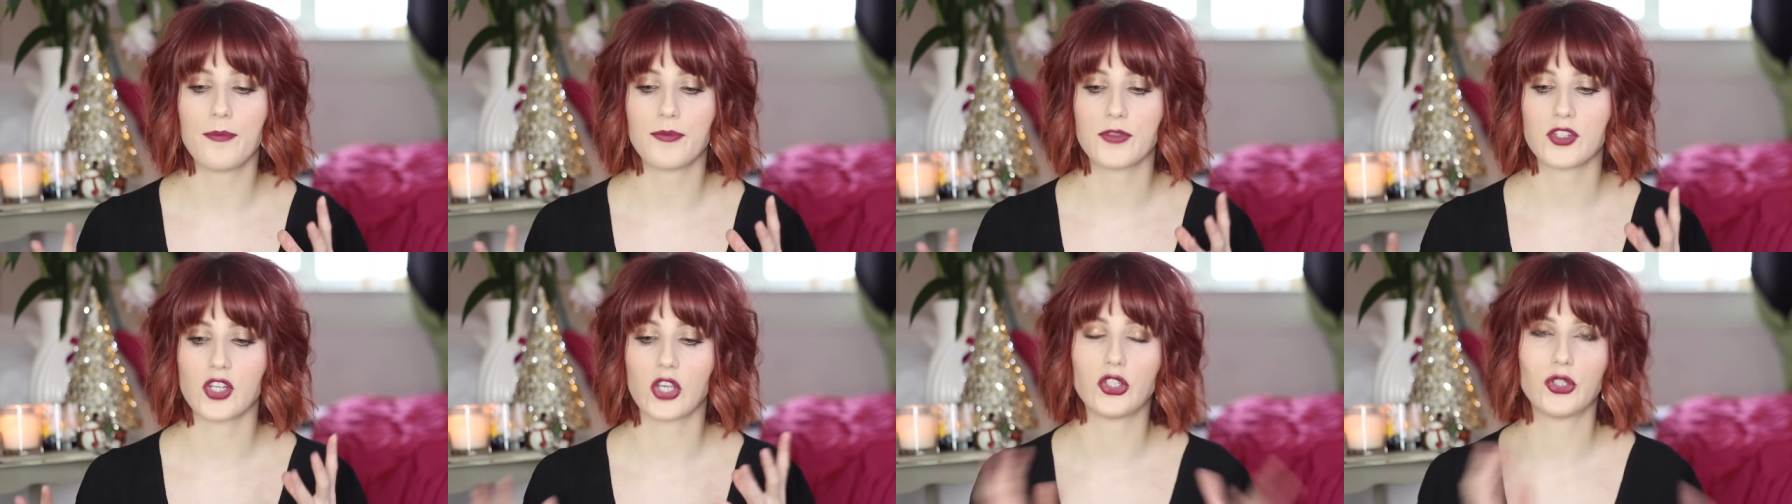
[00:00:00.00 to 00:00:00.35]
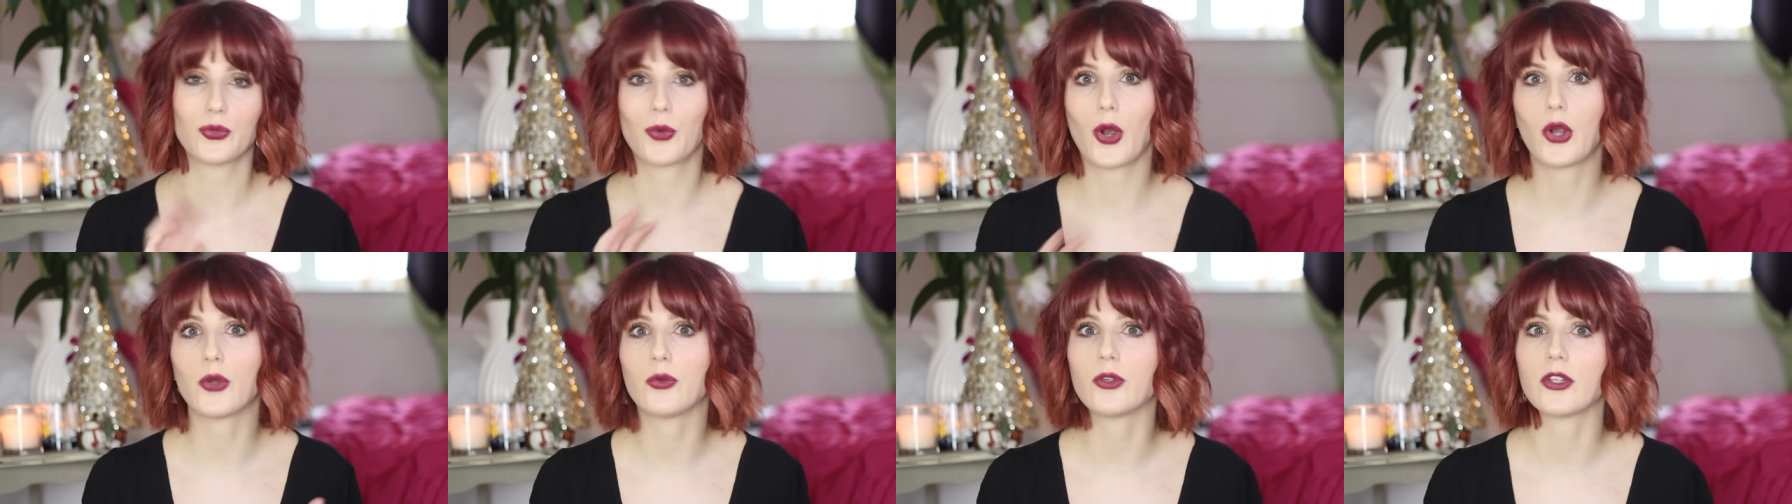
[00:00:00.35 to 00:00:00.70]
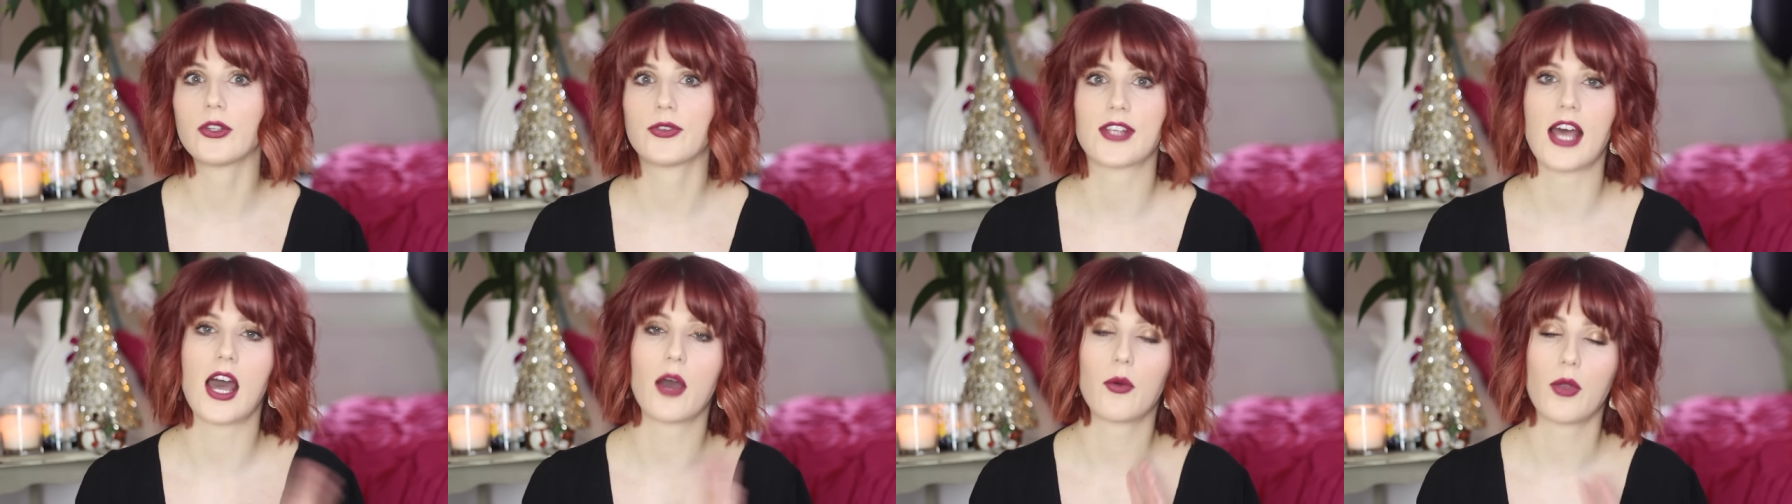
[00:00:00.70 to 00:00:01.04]
So you won't
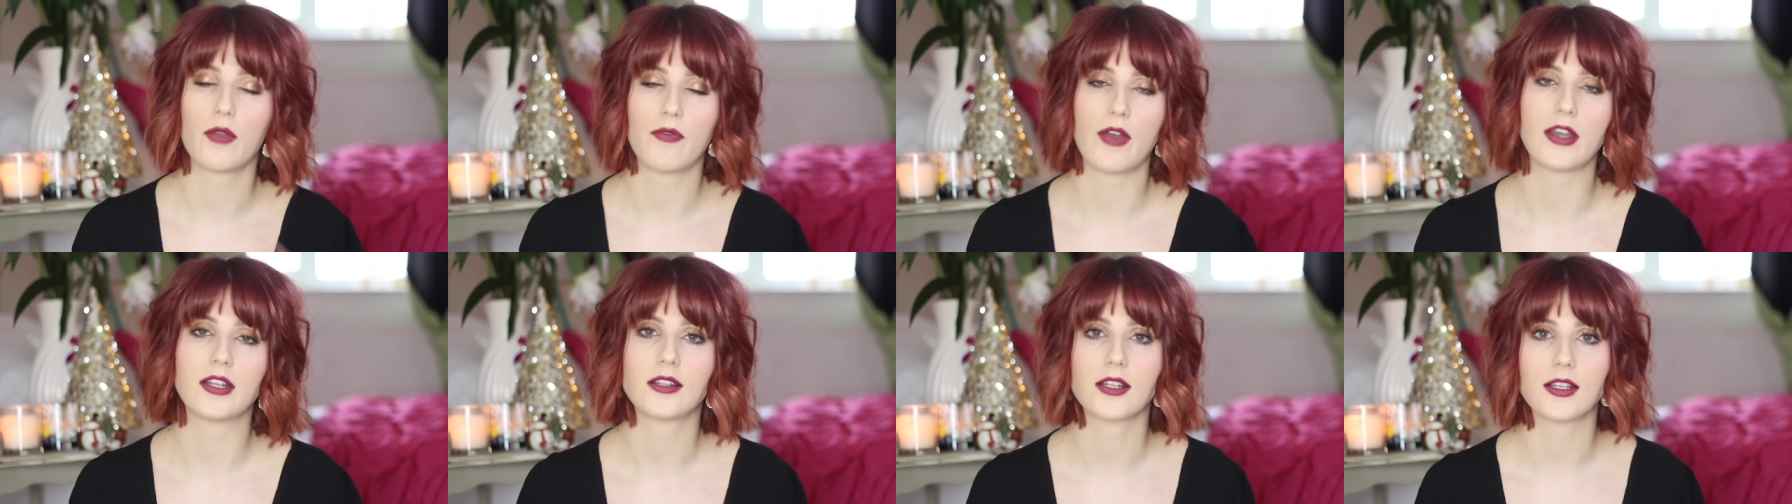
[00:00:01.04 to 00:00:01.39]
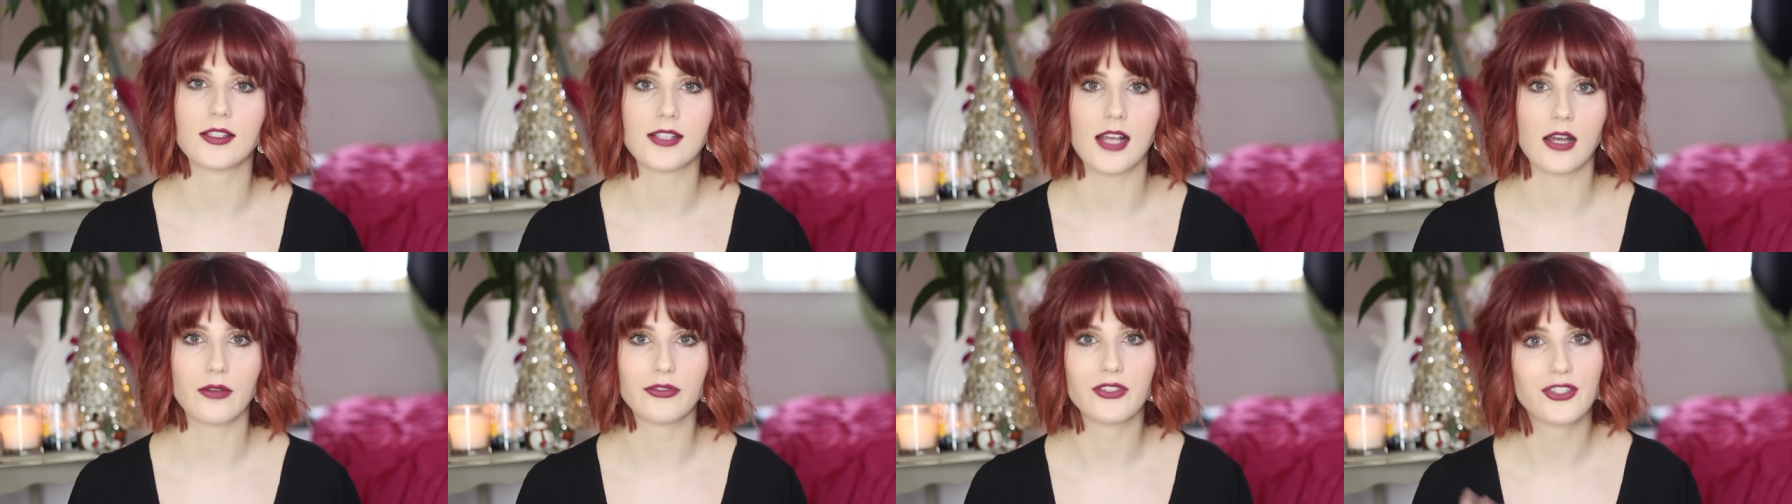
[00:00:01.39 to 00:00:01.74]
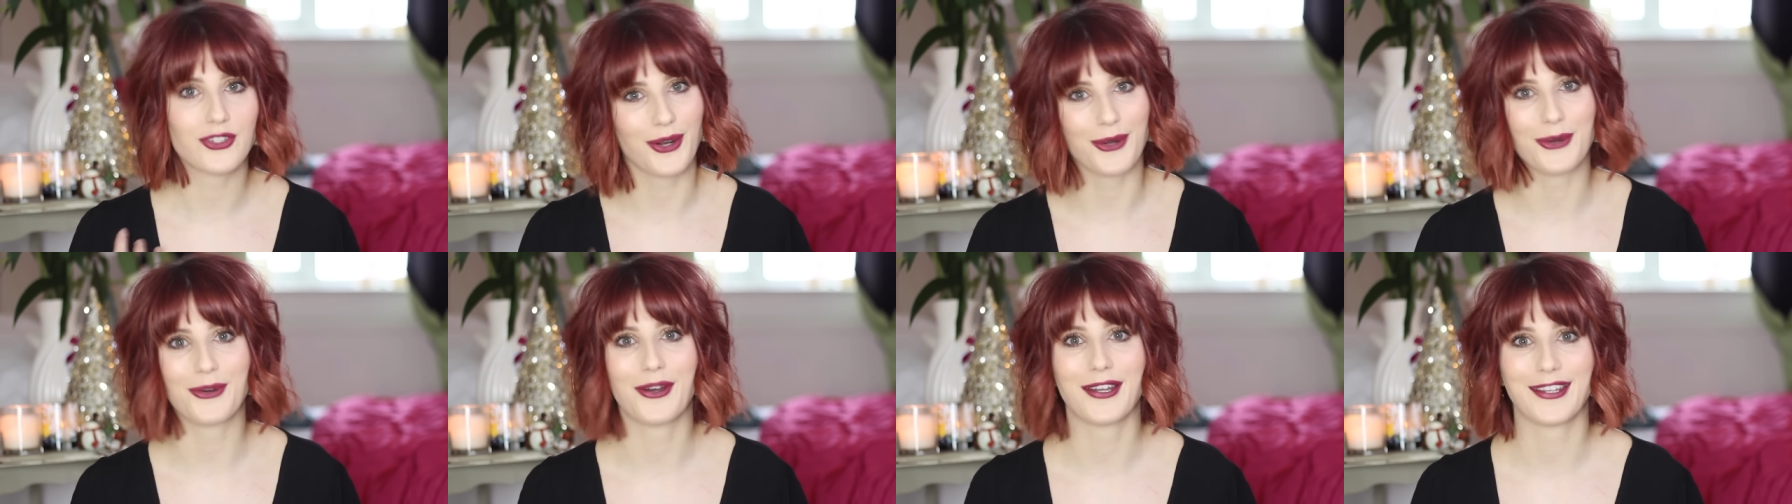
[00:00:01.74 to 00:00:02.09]
lose out if anything's out of
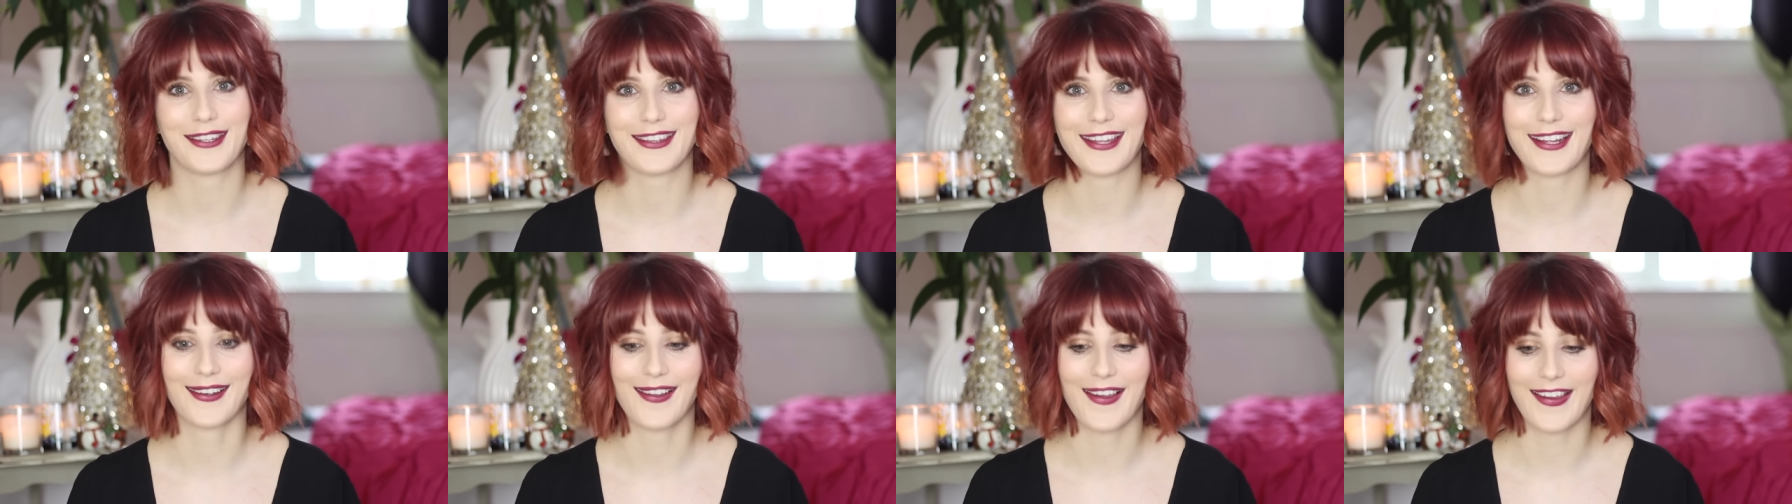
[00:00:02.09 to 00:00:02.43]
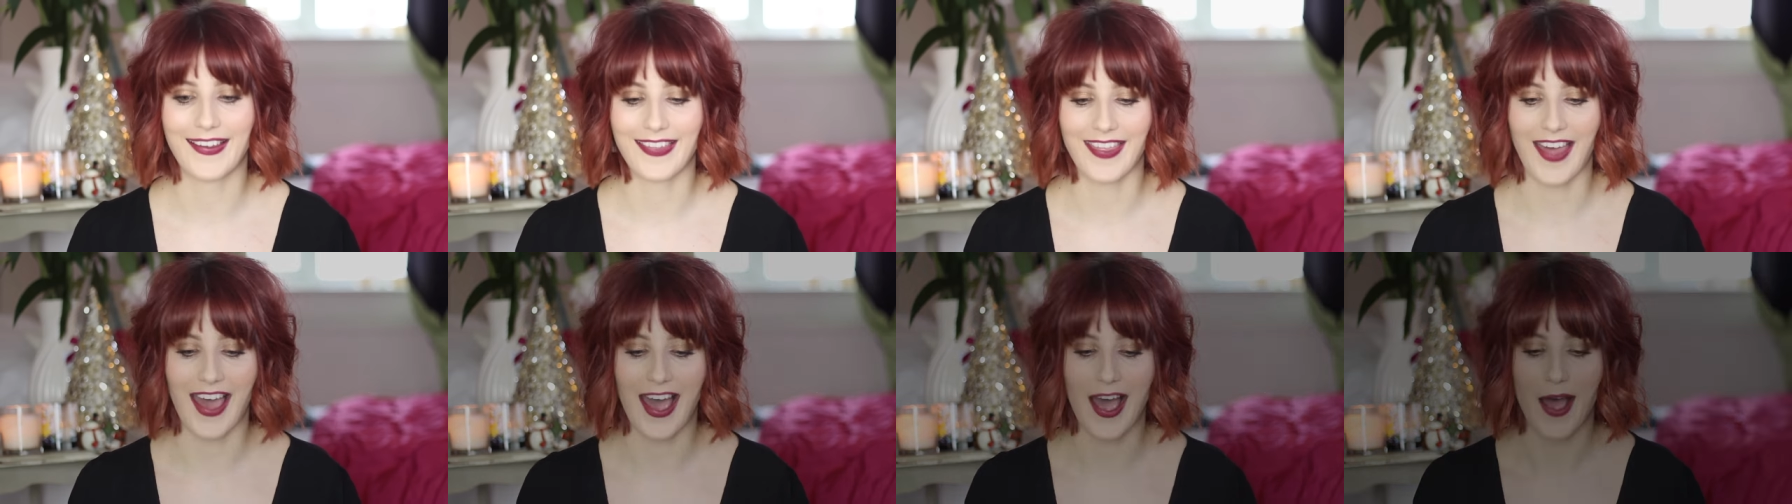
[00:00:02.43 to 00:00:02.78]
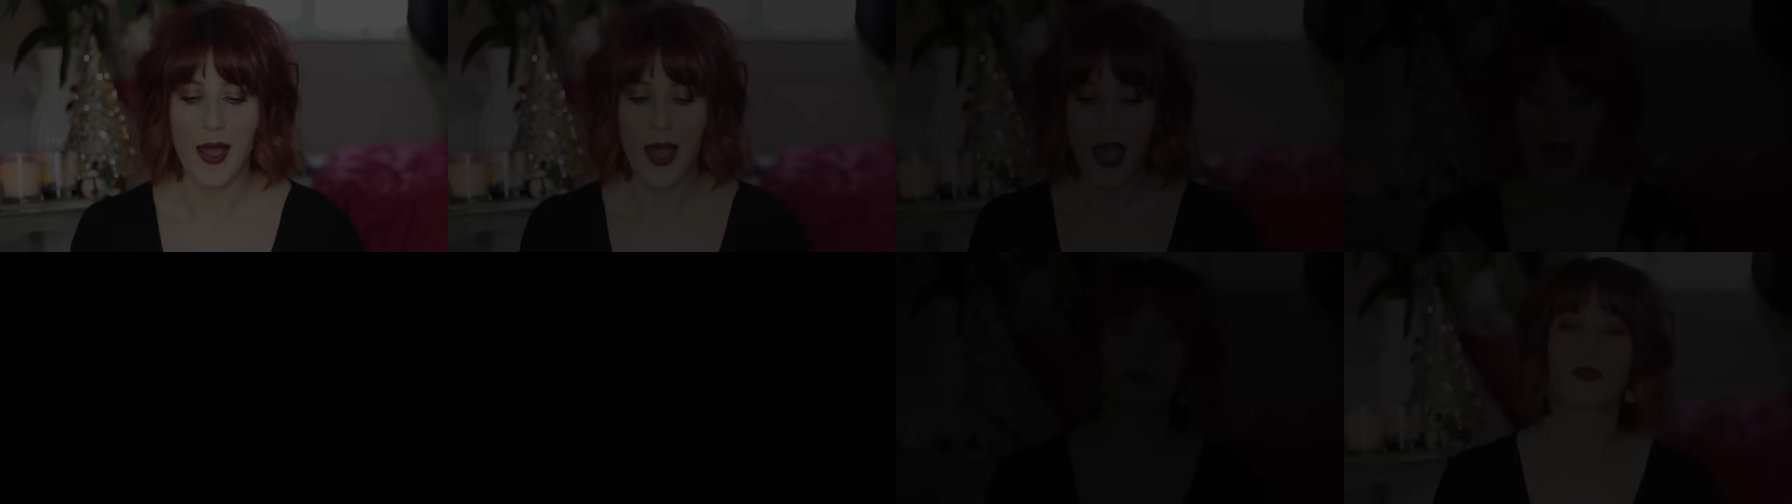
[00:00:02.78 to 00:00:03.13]
stock or anything like that.